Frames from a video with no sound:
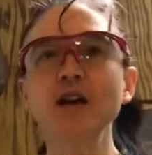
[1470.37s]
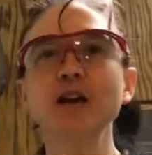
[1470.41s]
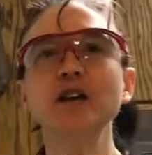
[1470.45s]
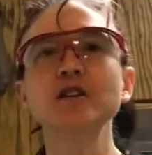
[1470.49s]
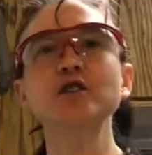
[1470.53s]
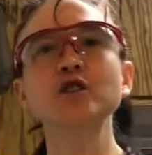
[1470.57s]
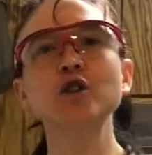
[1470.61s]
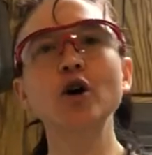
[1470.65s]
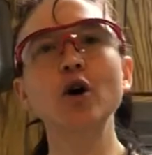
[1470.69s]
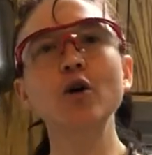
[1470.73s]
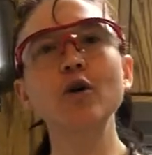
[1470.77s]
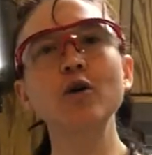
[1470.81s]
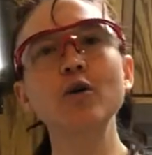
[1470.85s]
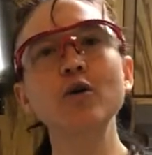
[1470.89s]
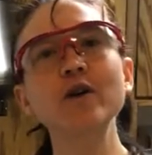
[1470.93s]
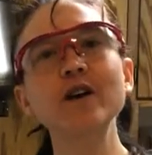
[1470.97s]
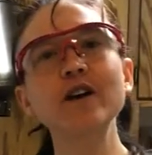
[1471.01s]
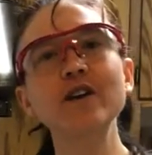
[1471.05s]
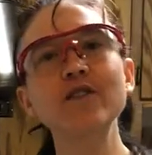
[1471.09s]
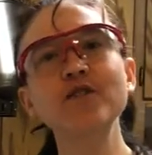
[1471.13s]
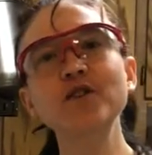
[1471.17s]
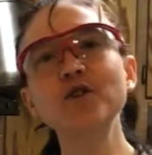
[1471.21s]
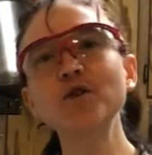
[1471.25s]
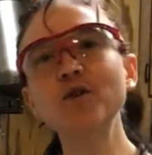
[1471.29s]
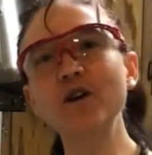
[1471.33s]
So
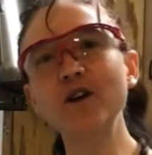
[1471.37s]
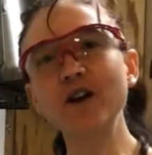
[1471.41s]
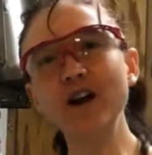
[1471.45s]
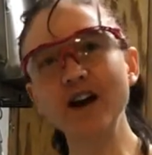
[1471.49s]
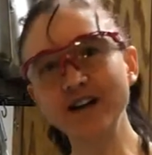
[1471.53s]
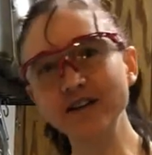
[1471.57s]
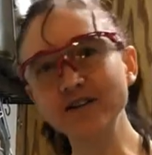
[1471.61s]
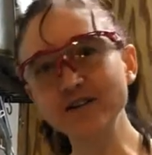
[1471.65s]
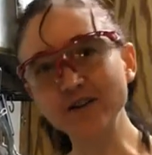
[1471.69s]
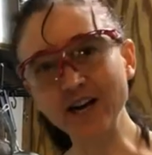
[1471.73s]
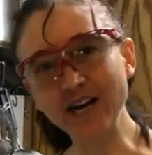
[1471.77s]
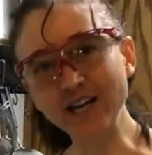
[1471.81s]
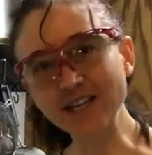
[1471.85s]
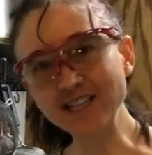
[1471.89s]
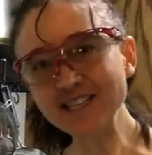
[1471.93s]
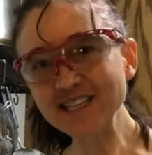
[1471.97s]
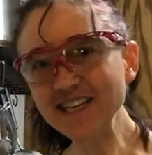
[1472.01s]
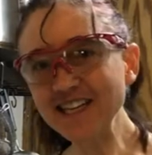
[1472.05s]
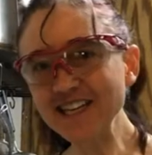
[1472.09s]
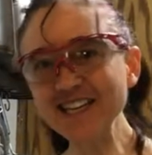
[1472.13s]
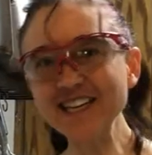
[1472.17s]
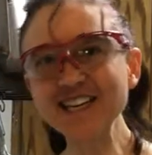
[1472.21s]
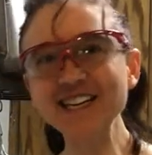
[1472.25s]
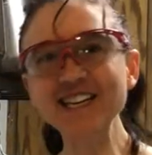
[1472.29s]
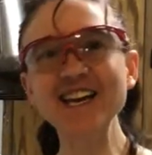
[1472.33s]
if you're under
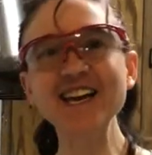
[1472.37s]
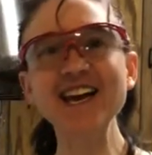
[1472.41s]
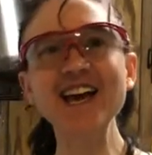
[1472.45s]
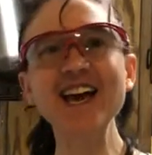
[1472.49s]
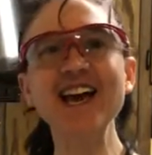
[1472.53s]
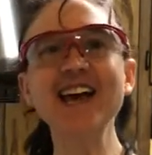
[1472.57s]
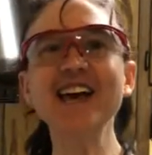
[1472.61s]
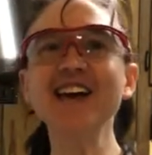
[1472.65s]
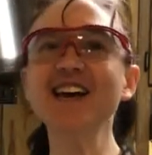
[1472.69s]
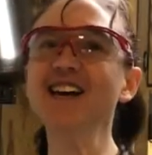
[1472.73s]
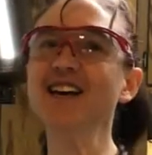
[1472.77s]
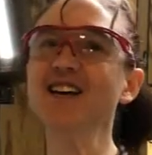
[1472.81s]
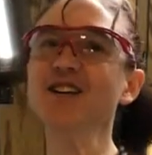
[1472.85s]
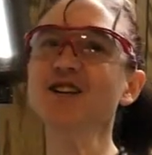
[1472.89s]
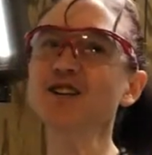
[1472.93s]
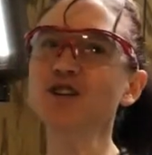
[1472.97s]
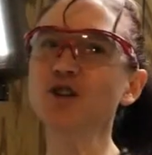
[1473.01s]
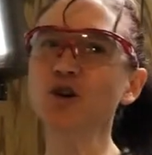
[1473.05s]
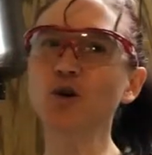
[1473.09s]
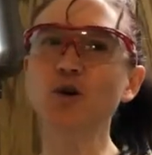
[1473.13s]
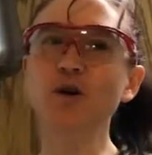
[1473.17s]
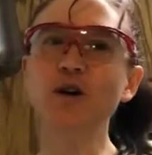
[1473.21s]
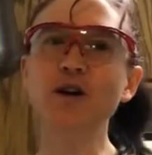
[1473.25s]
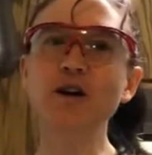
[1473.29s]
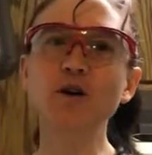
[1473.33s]
18 and
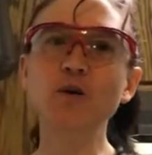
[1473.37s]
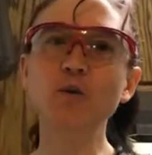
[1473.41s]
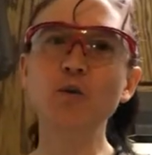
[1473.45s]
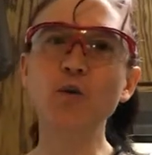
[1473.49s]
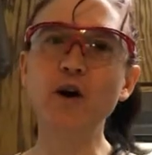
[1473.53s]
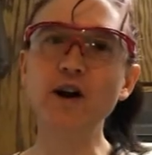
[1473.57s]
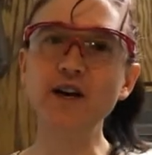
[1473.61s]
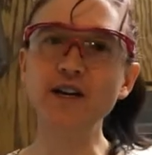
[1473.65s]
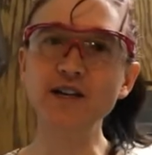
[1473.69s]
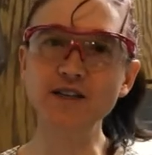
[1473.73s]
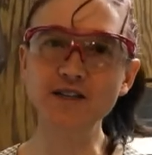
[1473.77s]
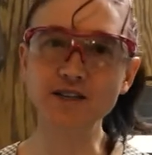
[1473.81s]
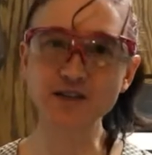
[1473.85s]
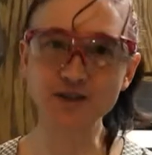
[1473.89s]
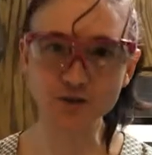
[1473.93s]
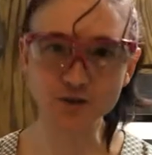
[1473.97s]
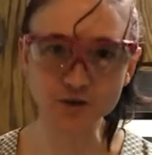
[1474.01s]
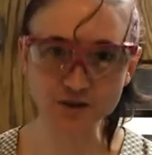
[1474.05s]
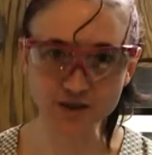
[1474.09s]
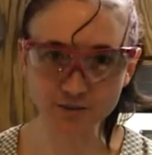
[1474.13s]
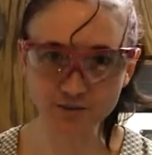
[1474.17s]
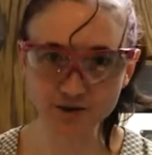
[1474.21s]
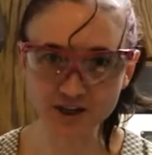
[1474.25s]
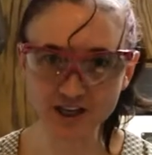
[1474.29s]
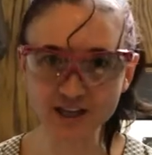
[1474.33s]
you're wanting to do
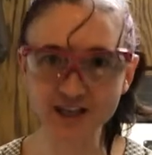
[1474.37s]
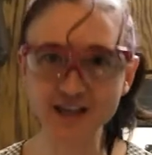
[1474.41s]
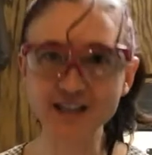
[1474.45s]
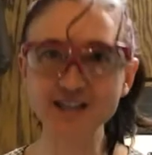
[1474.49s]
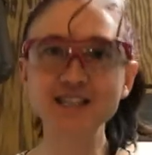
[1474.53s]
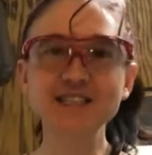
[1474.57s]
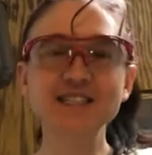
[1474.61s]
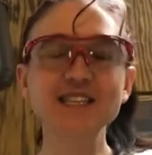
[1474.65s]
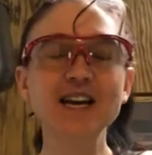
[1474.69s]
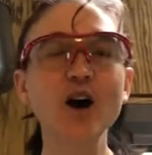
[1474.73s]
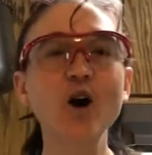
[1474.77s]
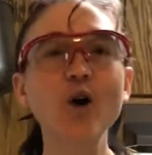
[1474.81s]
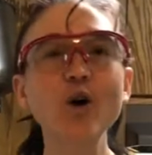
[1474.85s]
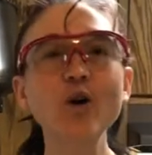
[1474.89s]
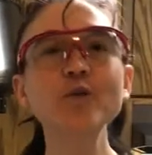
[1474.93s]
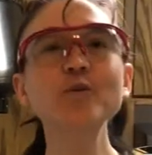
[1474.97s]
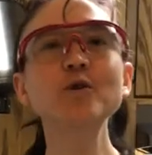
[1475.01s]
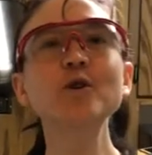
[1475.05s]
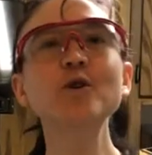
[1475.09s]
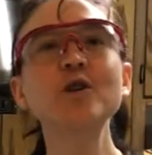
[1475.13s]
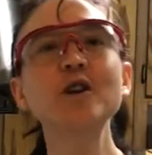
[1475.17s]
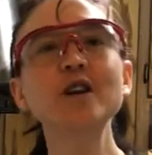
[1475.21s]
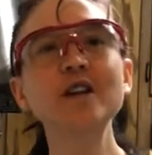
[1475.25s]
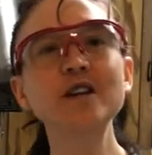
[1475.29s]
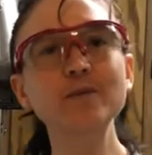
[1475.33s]
something like this at home,
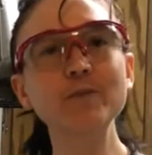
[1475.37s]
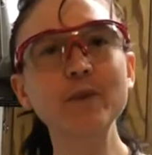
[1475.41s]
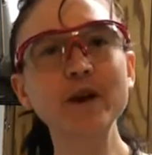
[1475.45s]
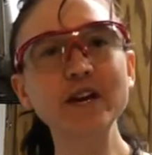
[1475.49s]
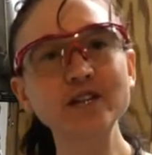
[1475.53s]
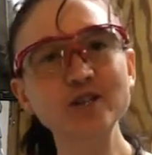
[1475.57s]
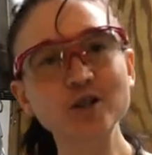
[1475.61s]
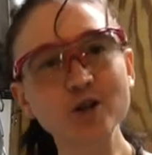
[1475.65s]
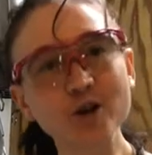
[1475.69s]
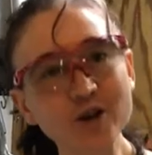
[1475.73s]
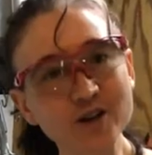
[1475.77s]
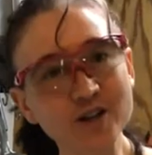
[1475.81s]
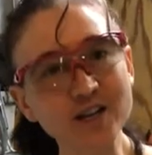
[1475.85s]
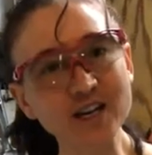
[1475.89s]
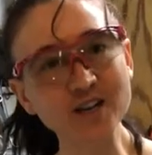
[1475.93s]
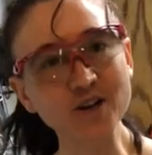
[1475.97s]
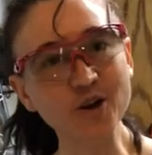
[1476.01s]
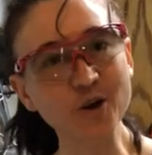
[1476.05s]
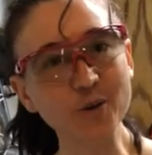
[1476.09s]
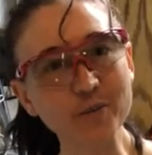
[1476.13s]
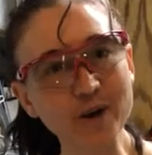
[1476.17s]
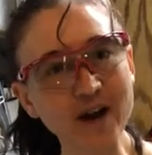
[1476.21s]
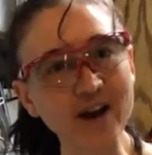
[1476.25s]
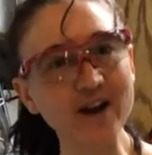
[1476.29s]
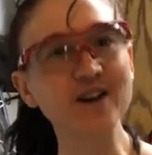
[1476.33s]
you need to make sure that
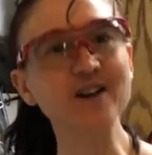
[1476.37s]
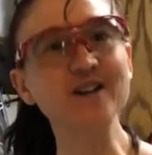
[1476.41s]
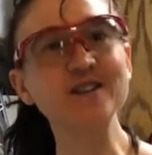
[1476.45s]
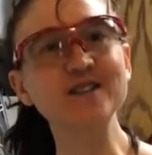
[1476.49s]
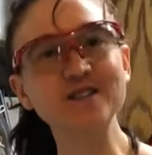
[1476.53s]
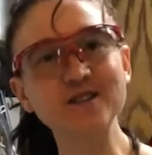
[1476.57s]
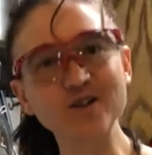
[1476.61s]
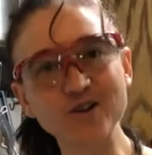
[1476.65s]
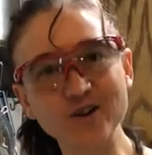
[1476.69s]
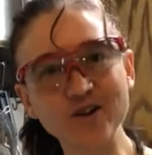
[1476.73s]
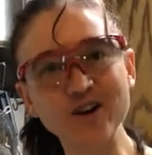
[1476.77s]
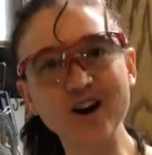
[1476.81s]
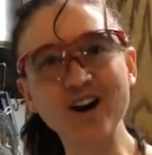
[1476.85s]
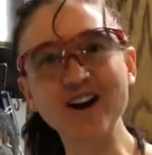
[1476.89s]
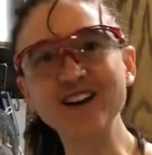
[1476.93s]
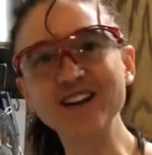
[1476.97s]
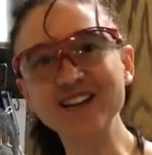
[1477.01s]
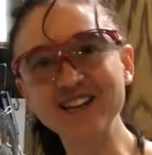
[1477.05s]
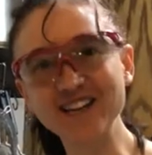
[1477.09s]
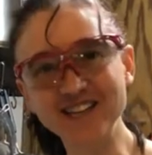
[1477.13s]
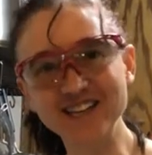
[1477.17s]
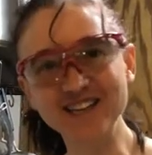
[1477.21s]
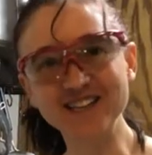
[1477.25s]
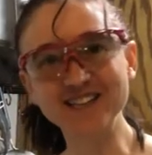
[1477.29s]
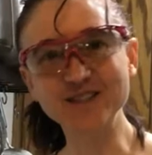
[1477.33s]
your parent or
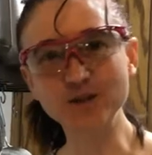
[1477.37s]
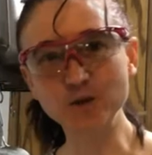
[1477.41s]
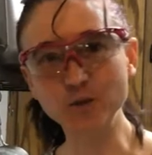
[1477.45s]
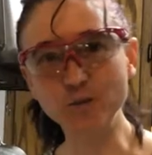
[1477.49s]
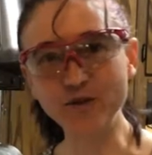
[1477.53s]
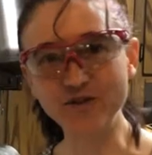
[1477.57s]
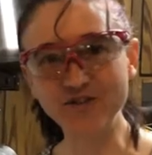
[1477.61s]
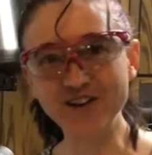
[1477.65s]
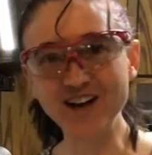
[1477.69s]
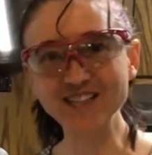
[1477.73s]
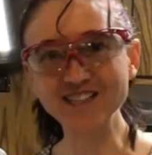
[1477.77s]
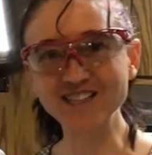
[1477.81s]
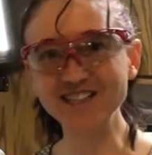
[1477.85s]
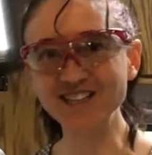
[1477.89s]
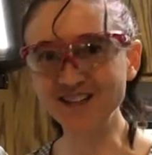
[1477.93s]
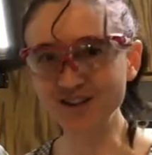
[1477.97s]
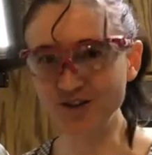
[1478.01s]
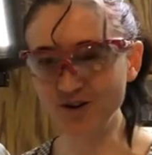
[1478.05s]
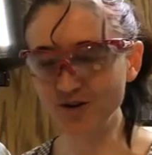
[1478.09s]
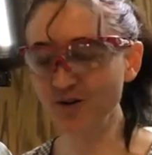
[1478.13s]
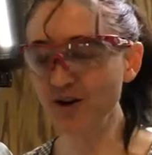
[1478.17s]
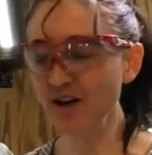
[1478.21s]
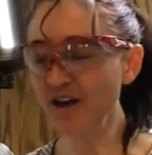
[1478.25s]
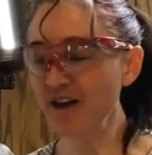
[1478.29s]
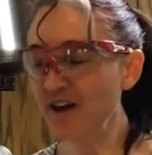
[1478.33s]
guardian is supervising
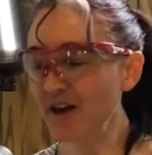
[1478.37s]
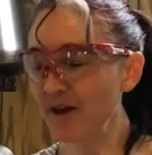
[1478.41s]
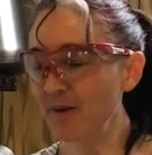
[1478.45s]
you